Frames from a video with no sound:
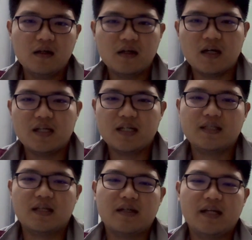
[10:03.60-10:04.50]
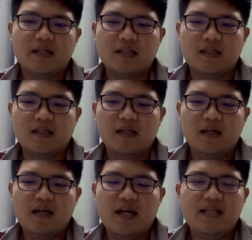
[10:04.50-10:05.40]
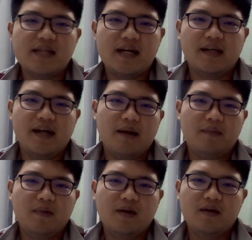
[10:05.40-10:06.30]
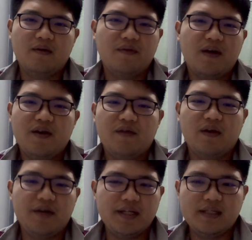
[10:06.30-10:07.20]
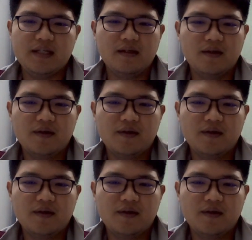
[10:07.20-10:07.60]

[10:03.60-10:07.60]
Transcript: adjust the tightness inside the app. Very easy.